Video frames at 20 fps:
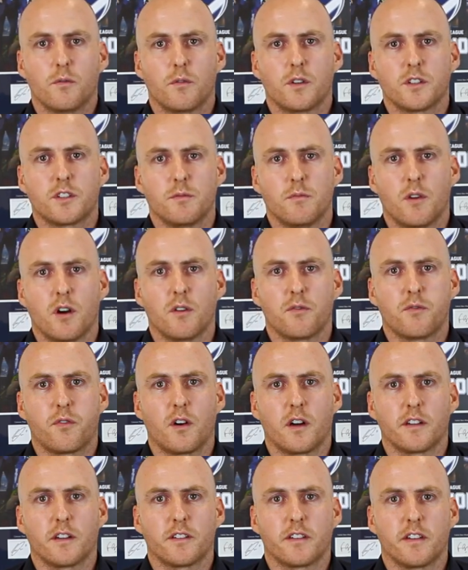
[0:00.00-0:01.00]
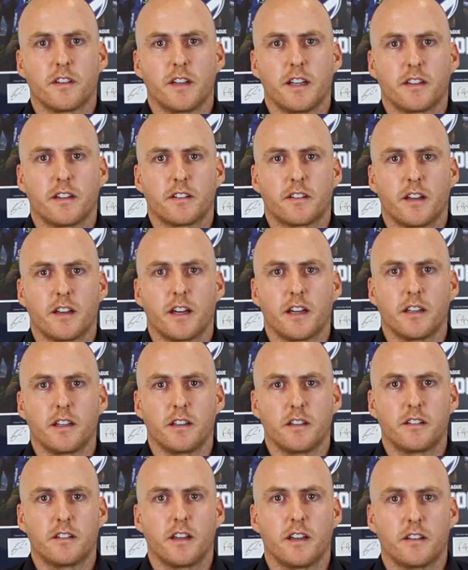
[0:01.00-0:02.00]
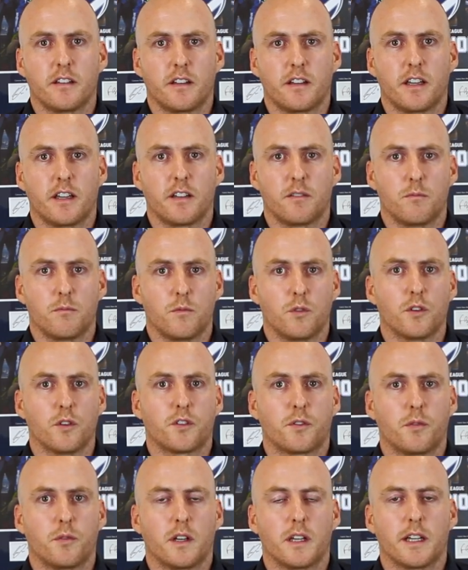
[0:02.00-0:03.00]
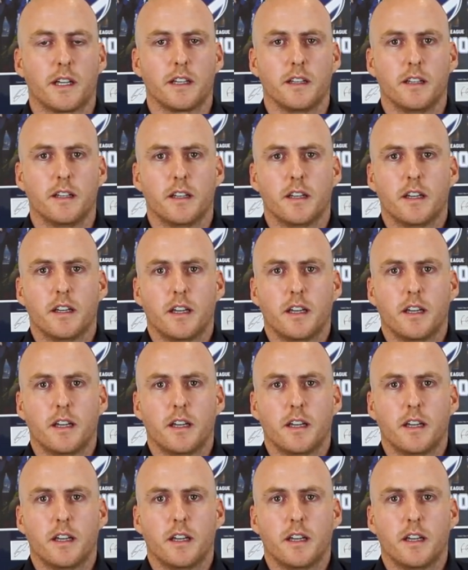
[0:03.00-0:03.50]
What you might find is the next day you tend to get more swelling